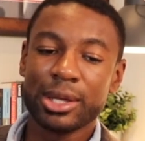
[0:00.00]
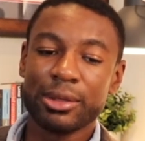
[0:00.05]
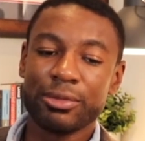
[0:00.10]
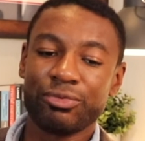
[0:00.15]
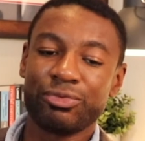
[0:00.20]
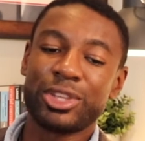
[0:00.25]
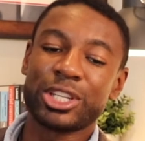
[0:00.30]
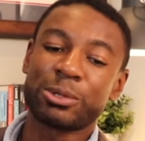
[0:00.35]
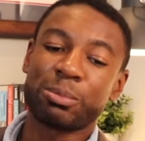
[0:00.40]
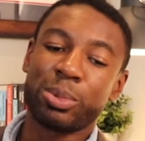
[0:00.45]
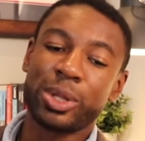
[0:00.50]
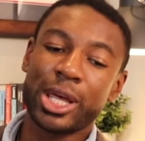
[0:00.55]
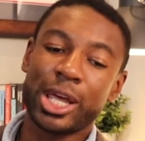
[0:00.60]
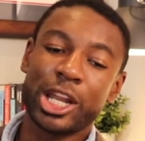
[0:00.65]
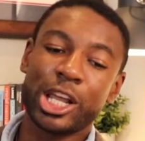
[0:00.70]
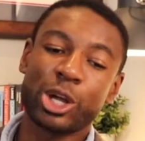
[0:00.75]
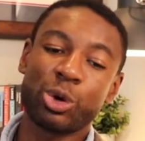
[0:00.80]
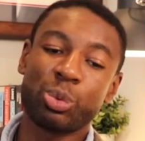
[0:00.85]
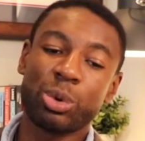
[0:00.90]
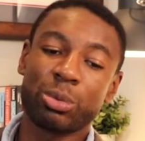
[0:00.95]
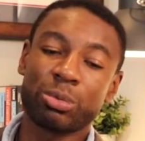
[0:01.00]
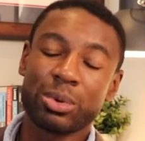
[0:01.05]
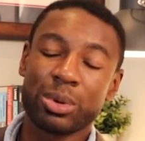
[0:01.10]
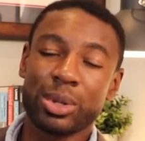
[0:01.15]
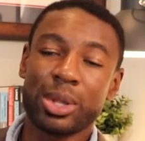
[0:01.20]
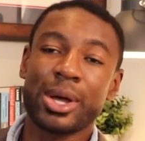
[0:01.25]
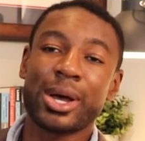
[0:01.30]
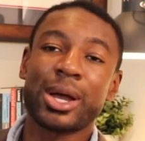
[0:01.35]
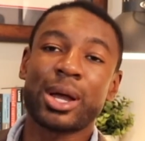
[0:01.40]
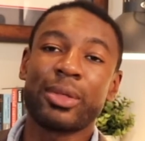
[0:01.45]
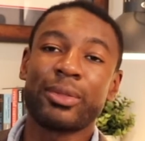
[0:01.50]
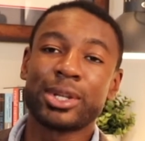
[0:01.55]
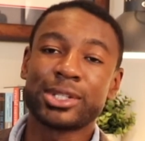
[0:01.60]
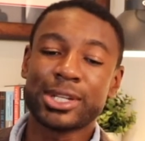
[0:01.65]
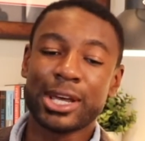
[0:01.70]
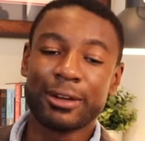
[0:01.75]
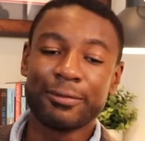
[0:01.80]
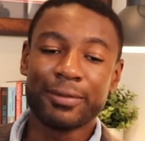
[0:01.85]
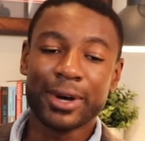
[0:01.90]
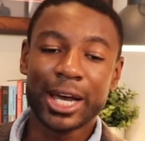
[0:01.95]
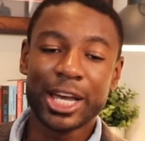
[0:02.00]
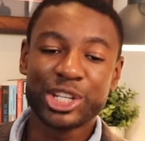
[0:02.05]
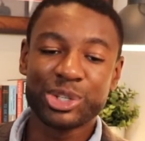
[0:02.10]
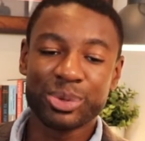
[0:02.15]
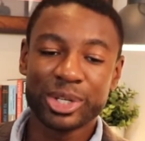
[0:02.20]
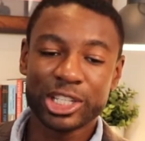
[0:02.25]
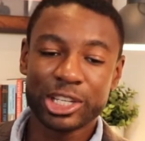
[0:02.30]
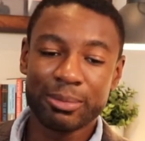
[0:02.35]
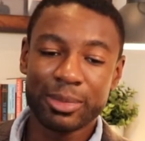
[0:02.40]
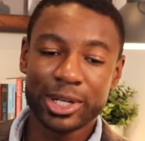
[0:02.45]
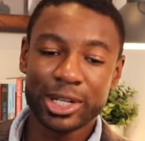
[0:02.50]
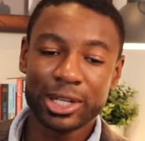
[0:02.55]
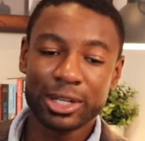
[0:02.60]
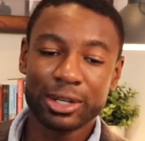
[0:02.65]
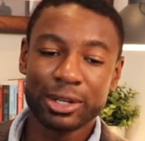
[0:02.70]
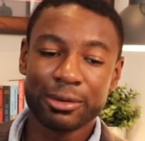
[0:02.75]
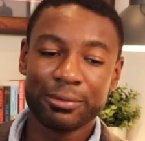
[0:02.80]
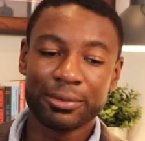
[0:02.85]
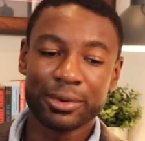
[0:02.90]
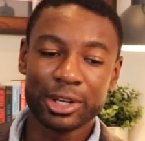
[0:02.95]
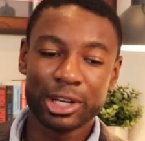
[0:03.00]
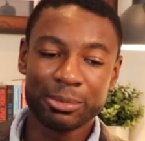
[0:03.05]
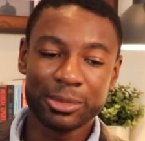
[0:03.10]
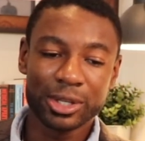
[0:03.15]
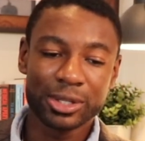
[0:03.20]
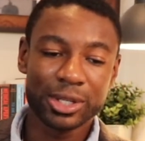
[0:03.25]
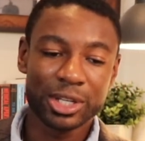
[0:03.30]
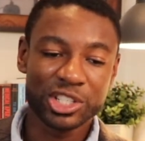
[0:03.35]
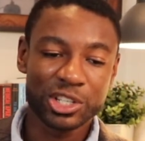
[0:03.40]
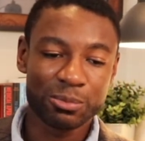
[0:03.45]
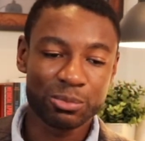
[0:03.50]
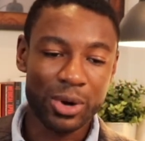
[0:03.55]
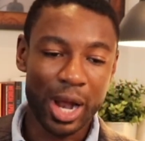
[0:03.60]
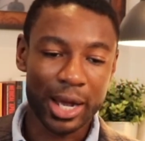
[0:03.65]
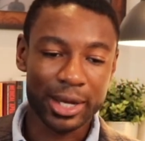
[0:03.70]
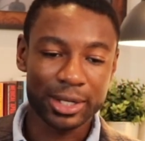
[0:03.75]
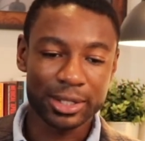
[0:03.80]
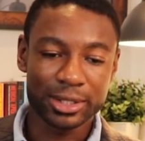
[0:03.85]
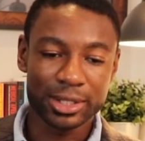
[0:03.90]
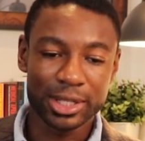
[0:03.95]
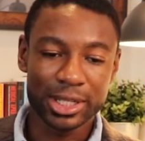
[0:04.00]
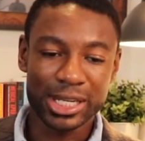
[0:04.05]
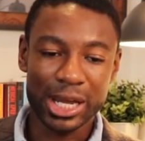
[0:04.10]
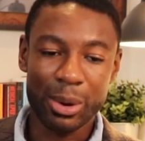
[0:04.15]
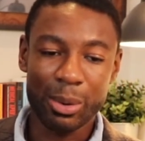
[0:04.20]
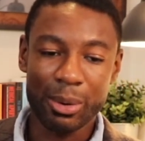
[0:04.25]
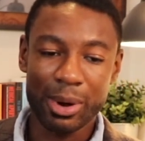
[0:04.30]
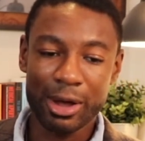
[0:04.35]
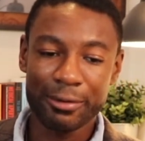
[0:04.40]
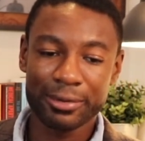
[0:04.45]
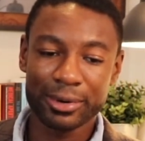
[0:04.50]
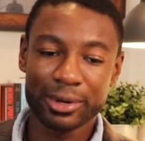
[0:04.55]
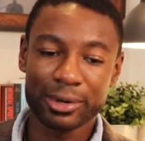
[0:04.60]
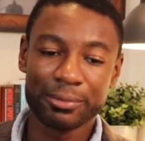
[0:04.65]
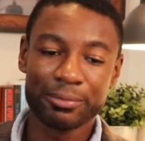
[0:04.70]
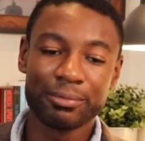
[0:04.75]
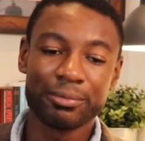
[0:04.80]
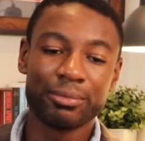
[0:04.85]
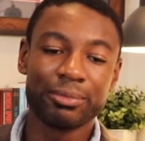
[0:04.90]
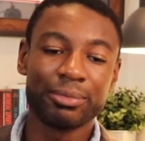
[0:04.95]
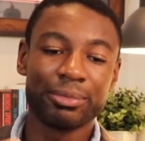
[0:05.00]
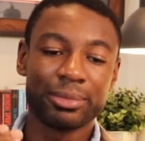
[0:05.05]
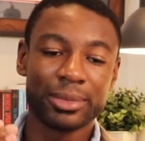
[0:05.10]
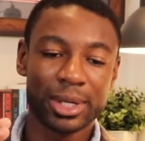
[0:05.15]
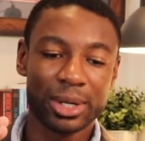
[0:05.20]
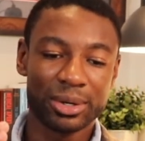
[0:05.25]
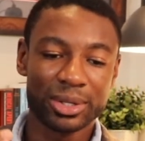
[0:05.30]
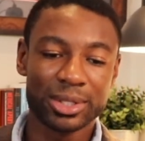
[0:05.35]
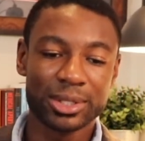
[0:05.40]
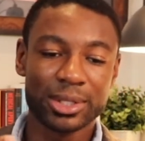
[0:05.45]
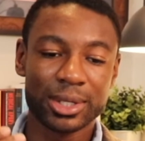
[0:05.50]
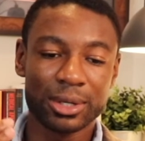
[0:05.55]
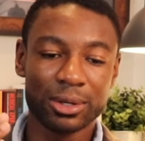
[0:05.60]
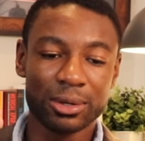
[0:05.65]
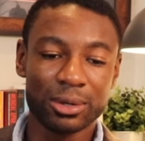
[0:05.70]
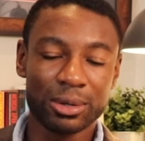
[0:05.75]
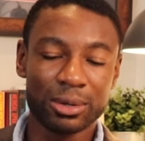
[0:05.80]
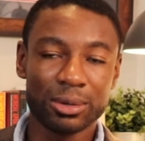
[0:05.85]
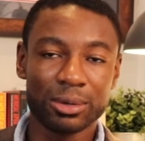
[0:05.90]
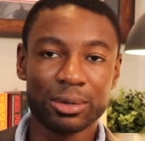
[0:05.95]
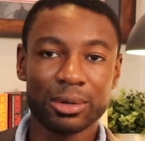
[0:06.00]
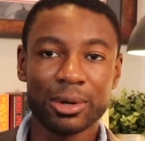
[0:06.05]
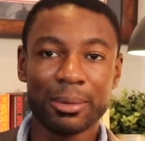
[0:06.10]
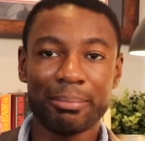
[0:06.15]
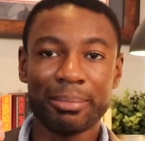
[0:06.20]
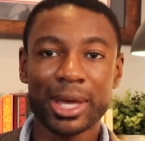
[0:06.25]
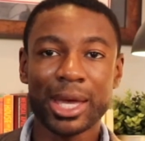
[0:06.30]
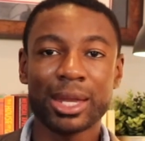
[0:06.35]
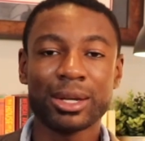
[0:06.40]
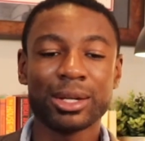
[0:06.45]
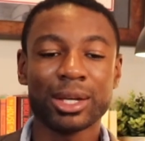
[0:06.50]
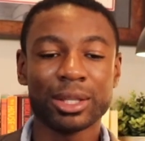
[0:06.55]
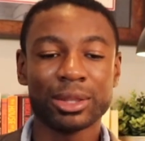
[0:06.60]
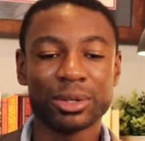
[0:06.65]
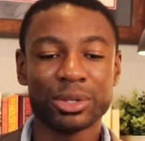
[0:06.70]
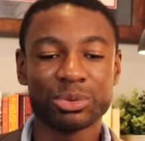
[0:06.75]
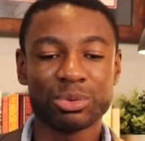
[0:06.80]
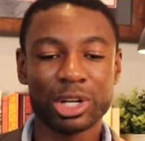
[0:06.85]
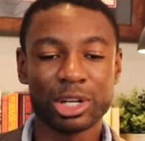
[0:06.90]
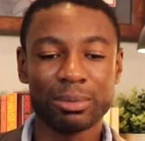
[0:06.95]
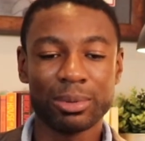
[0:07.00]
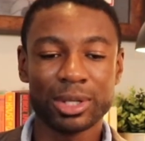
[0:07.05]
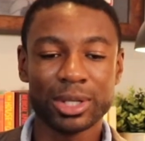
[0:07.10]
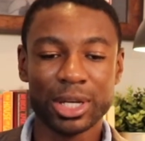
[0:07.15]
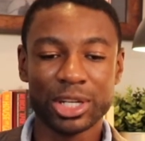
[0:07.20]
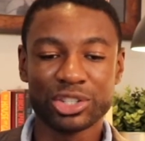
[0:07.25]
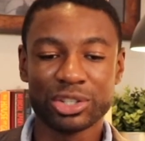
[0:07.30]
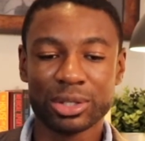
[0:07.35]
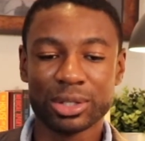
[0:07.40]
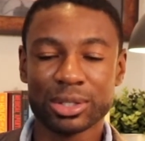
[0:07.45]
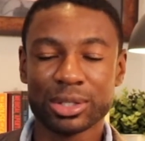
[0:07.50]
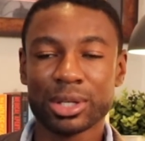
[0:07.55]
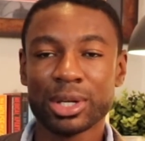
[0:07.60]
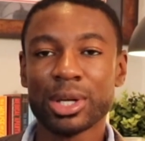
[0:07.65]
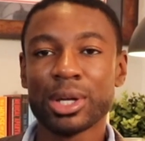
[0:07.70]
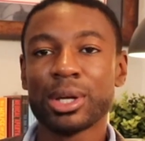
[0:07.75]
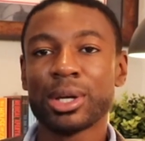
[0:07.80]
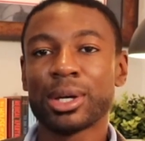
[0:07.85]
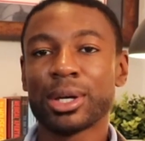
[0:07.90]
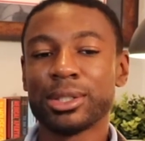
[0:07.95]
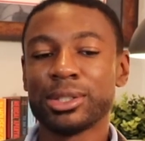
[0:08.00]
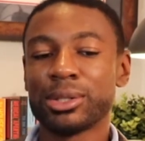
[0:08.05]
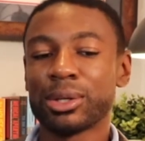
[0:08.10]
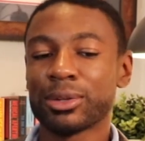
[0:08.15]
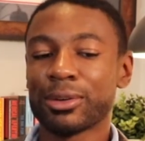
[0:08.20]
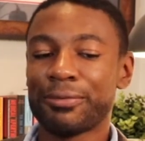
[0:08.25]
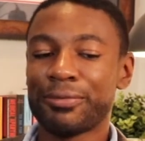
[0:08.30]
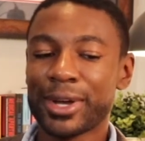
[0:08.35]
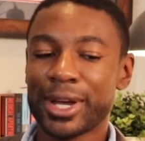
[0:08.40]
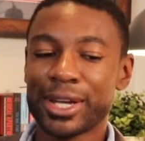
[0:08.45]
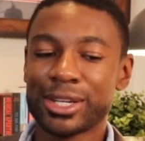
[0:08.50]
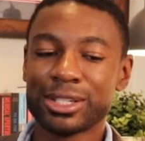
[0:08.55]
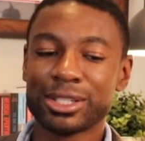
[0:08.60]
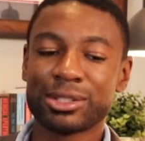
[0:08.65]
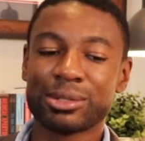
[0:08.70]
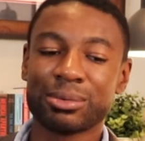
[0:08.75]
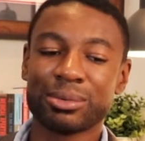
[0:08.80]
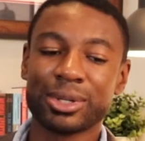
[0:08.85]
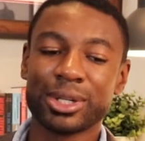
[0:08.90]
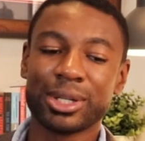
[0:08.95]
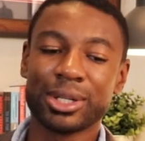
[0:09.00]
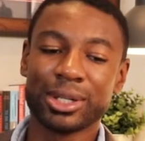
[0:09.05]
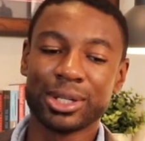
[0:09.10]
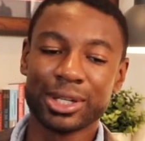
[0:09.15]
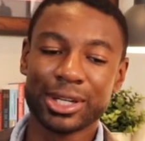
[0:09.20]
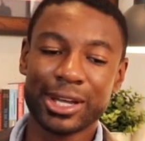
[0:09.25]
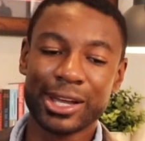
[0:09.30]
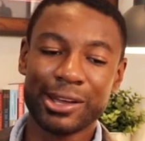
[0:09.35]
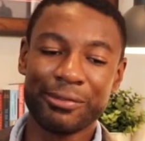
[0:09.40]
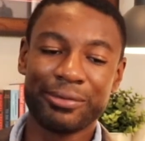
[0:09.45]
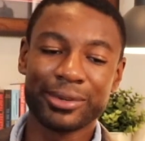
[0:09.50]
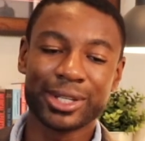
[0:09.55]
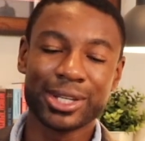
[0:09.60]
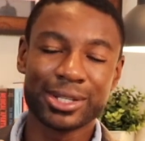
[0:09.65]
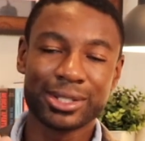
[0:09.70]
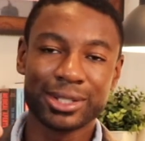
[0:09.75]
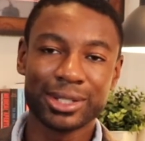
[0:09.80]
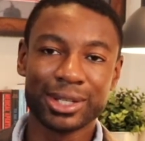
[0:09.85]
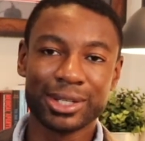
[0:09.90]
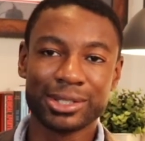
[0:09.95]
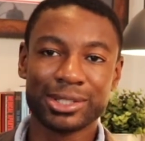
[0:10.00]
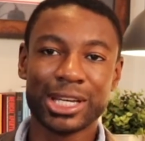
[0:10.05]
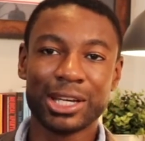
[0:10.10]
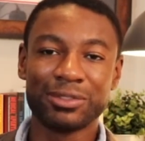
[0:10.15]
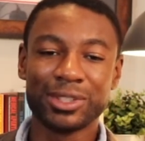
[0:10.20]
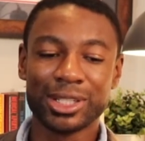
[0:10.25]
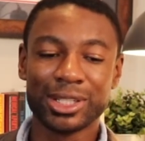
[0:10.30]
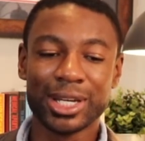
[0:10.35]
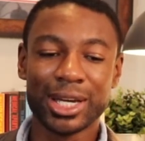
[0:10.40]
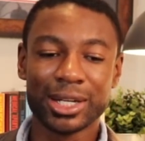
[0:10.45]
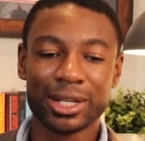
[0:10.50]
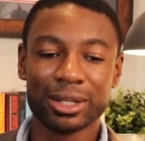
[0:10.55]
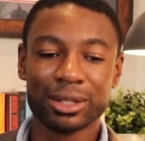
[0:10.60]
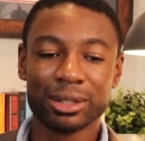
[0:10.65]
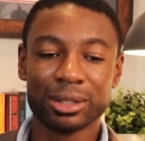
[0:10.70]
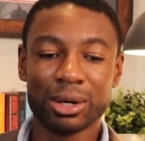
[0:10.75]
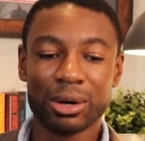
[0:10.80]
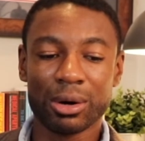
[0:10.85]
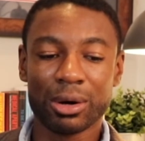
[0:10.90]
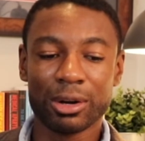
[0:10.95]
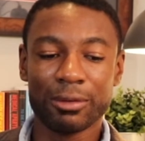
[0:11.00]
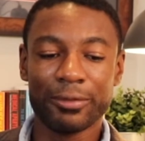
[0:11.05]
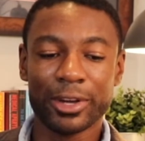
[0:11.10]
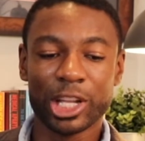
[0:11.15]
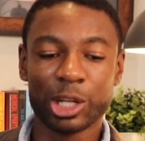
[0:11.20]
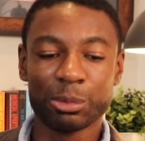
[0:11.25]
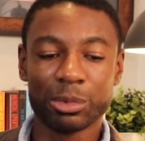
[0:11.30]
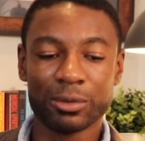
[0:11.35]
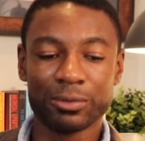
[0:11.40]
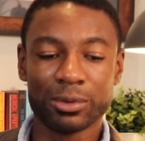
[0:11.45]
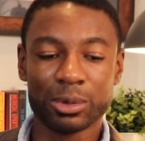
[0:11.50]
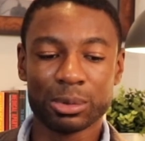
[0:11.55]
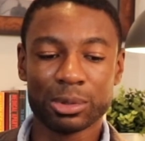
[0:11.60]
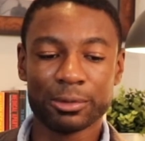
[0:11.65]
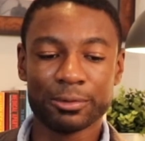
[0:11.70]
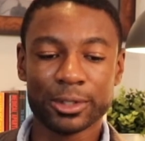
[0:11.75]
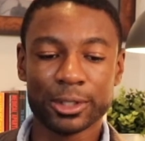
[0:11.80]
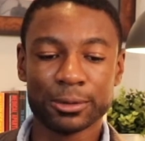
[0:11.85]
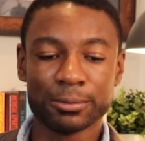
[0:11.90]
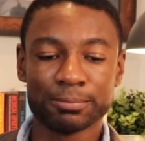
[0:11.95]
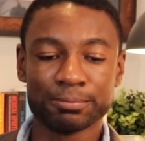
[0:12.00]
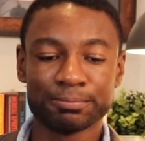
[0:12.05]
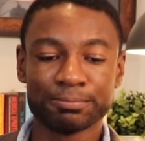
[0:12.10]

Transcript: This planning will rely on this advisory committee for immunization practices. However, they're still pending those recommendations until the phase 3 efficacy and safety data are available for review.